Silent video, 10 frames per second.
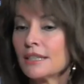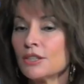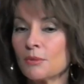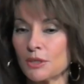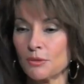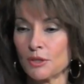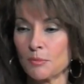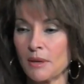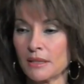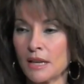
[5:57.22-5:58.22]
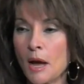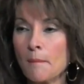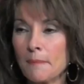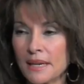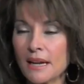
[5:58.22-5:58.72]
Didn't know what to expect.
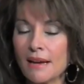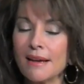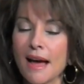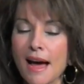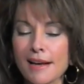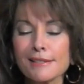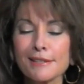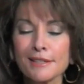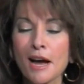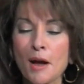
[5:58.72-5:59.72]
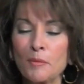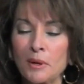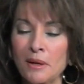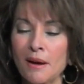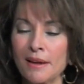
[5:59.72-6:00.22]
But as the time
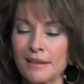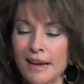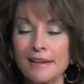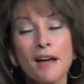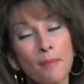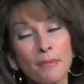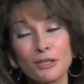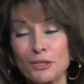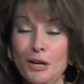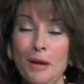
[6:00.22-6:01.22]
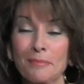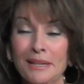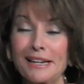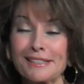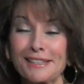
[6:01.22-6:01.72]
went on, and not much time,
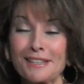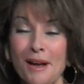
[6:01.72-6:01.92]
but as the